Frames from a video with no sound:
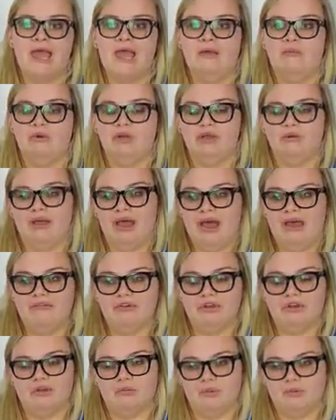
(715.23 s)
And when you
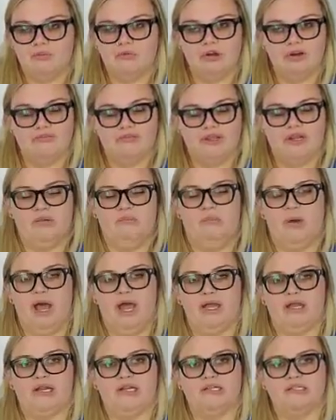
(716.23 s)
have a group of motivated
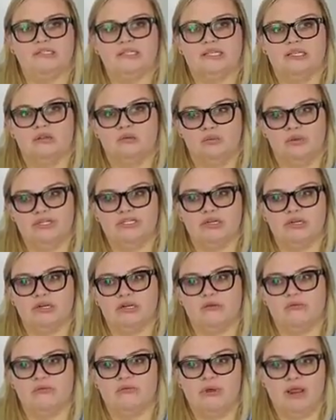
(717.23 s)
buyers in the
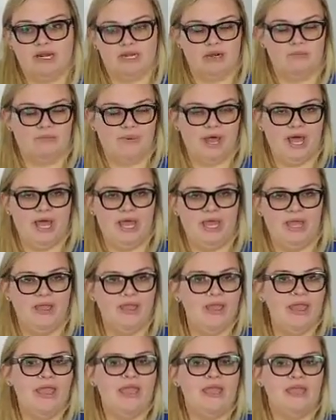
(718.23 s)
winter ready to
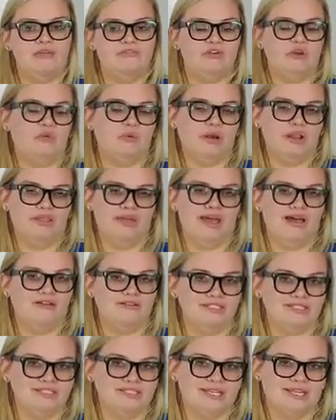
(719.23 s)
buy, if you're one of the
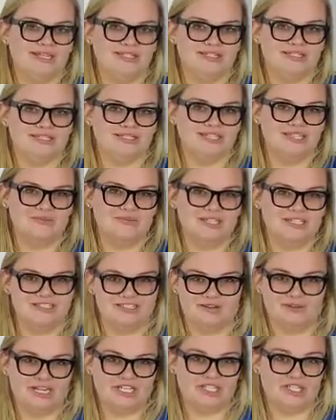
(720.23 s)
houses they get to see
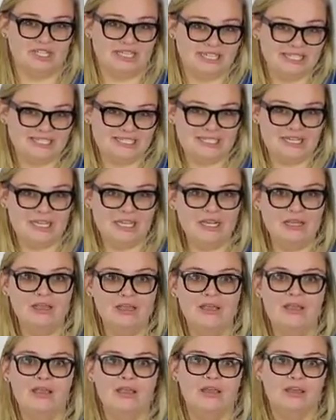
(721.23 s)
because you actually listed,